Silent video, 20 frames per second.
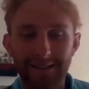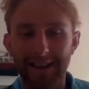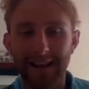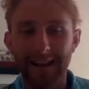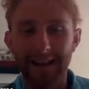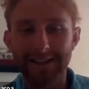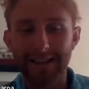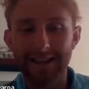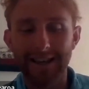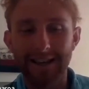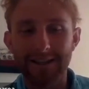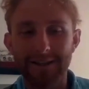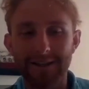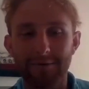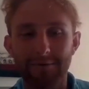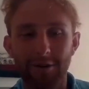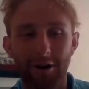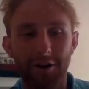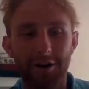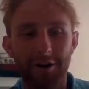Thanks again
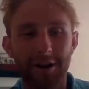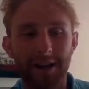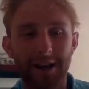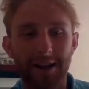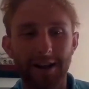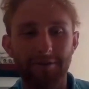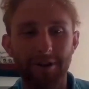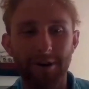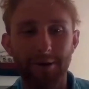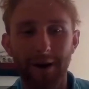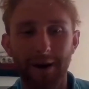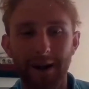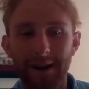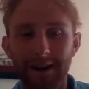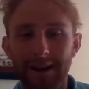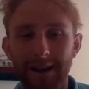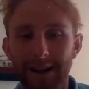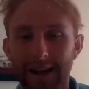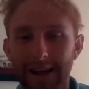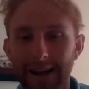to Rodd and
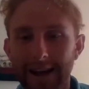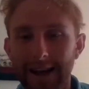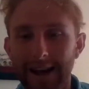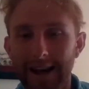everyone.